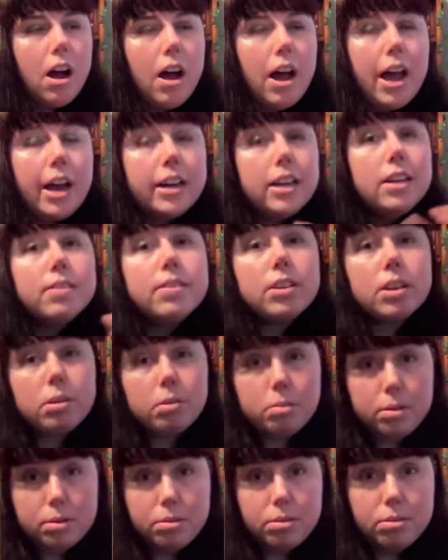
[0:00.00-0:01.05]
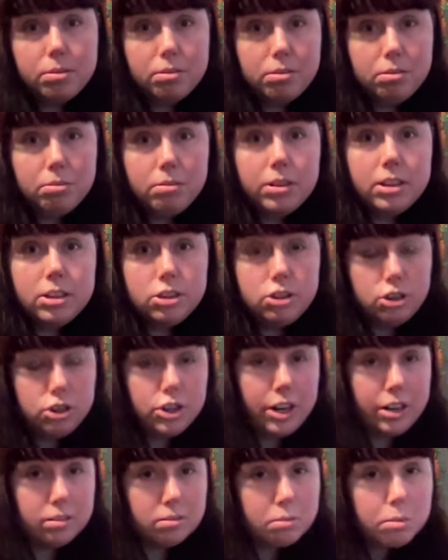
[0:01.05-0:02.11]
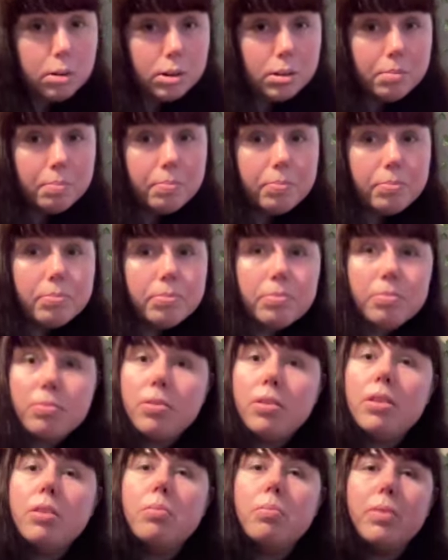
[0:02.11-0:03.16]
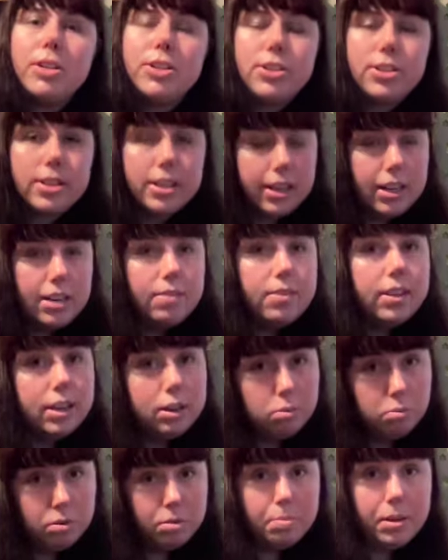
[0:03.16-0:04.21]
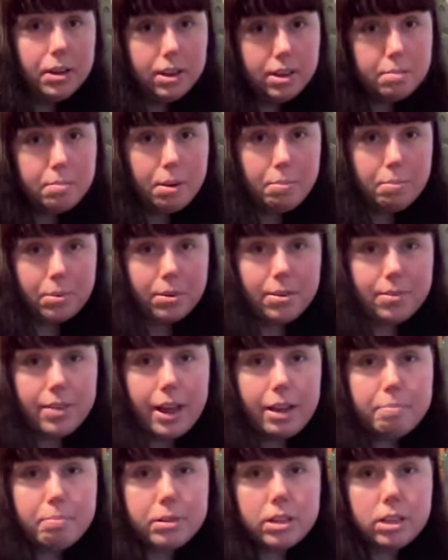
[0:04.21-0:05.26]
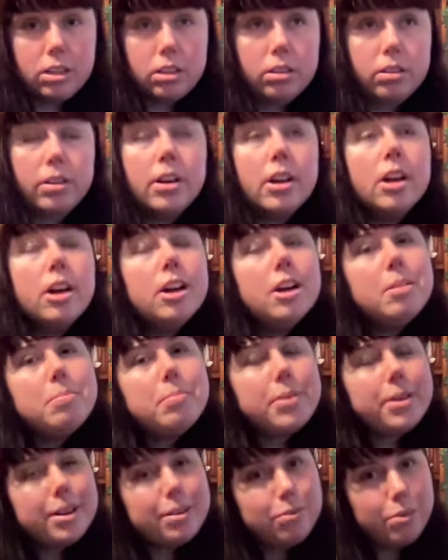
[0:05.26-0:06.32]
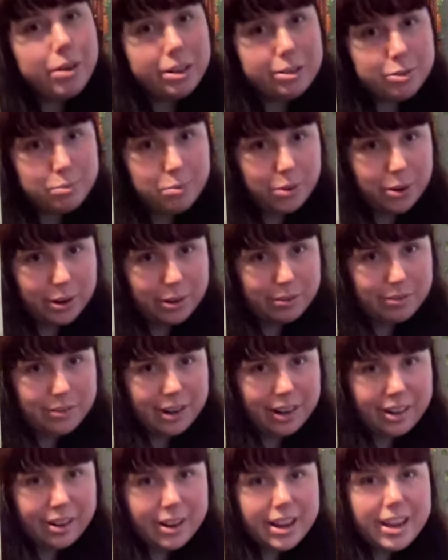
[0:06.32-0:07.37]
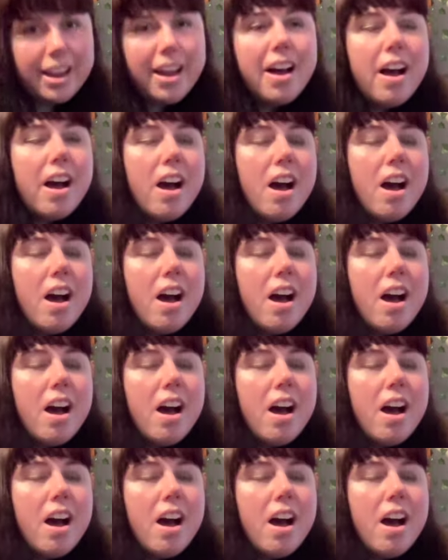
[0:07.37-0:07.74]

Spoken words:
Any of the Garth Anun in general, which the Lady of the Lake would be a member of that particular breed of Welsh water fairy.